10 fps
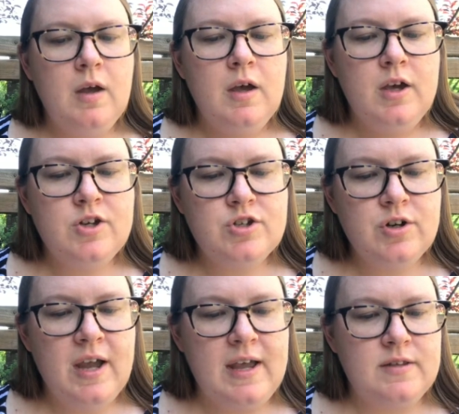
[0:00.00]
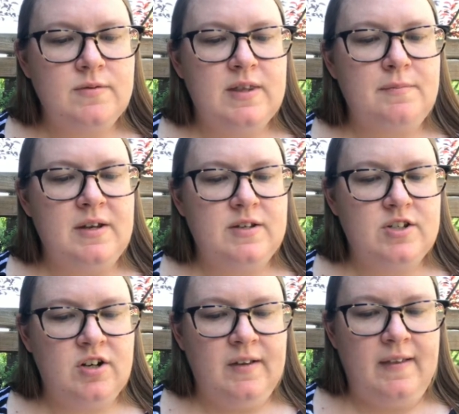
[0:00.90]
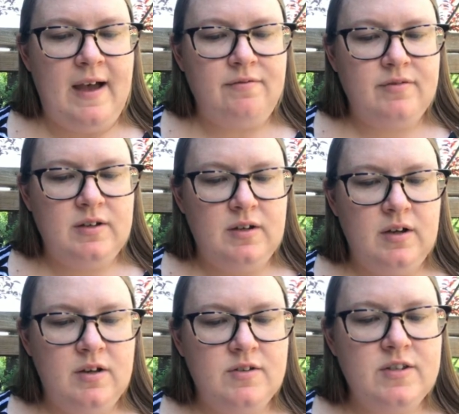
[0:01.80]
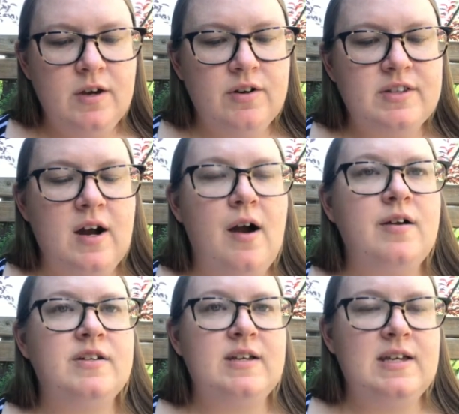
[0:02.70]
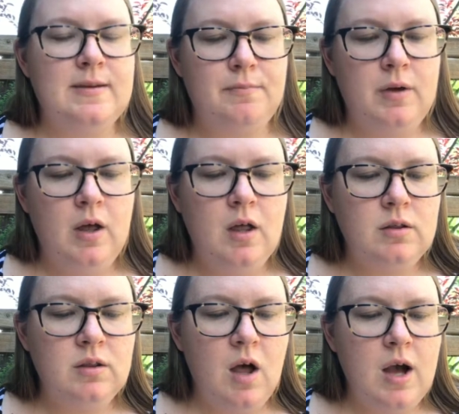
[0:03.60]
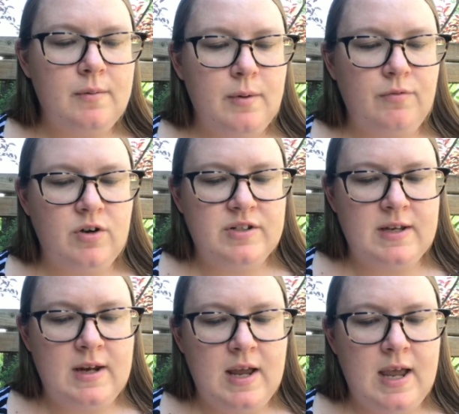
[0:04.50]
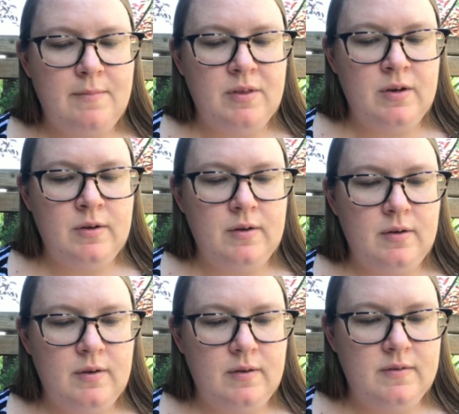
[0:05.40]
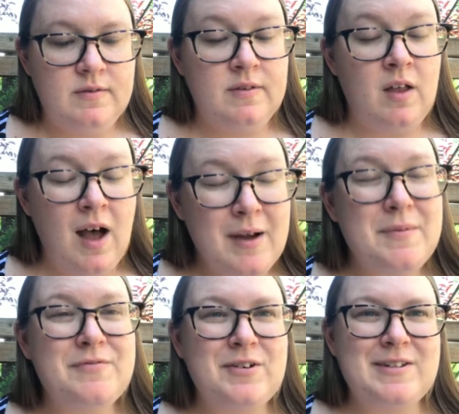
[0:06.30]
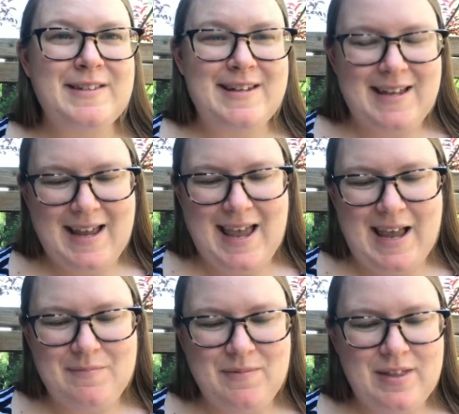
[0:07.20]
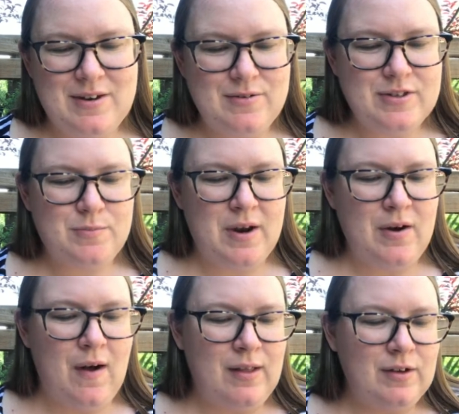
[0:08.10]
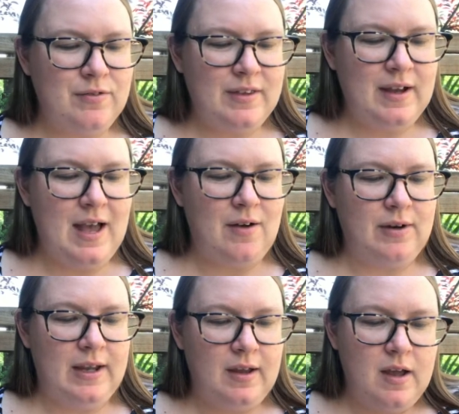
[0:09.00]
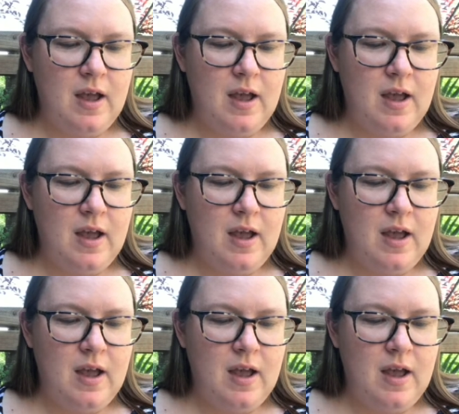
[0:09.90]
He shook hands with the minister and left. Secrets are hard to keep. Long before Sunday came, the news spread all over the county.